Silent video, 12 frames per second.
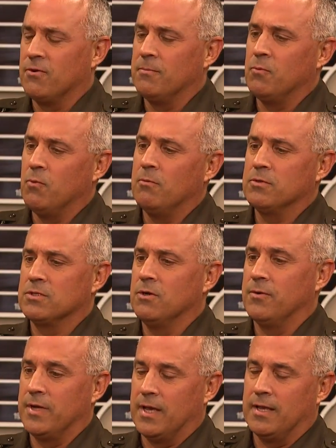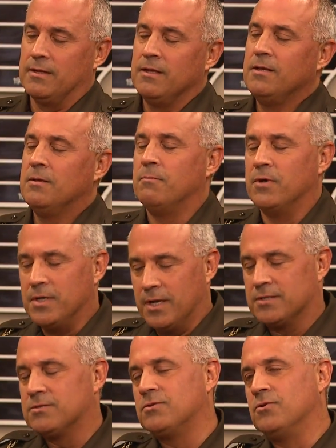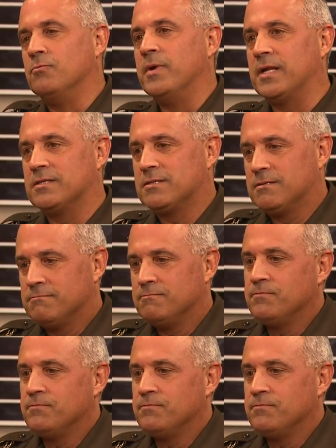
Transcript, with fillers: from and what was going on. Okay. But yes, 2 minutes,